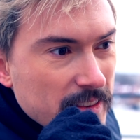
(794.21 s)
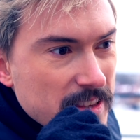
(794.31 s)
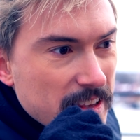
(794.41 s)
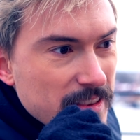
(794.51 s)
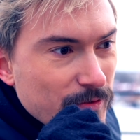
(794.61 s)

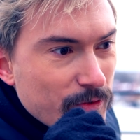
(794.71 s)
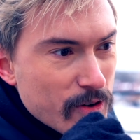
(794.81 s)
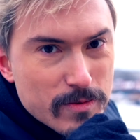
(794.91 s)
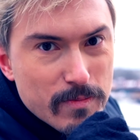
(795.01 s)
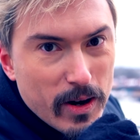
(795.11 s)
the
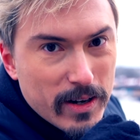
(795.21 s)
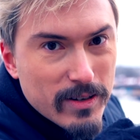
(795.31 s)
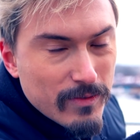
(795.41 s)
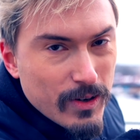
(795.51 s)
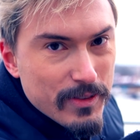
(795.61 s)
first part
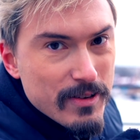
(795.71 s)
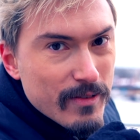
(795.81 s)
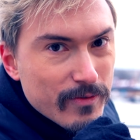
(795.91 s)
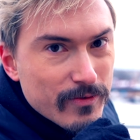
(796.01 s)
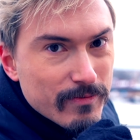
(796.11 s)
of what
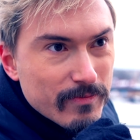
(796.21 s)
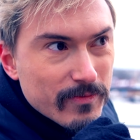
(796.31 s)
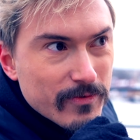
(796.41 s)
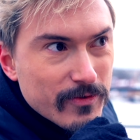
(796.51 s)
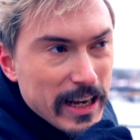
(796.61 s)

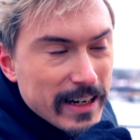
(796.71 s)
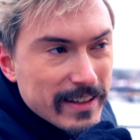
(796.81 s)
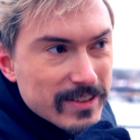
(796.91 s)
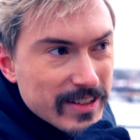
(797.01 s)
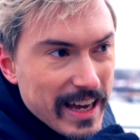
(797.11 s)

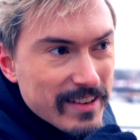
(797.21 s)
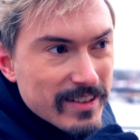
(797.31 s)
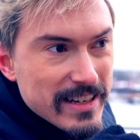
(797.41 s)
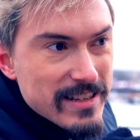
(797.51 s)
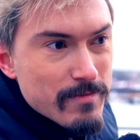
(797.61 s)
failing
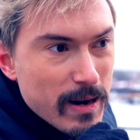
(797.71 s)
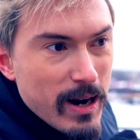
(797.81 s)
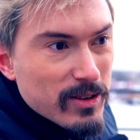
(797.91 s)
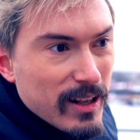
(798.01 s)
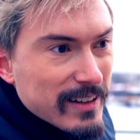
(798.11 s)
together is
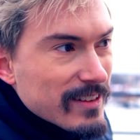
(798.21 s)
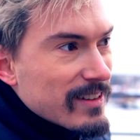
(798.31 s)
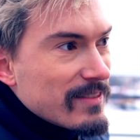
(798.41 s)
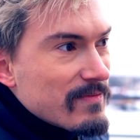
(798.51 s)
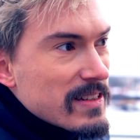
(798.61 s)
about, like
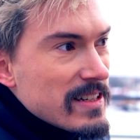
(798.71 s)
the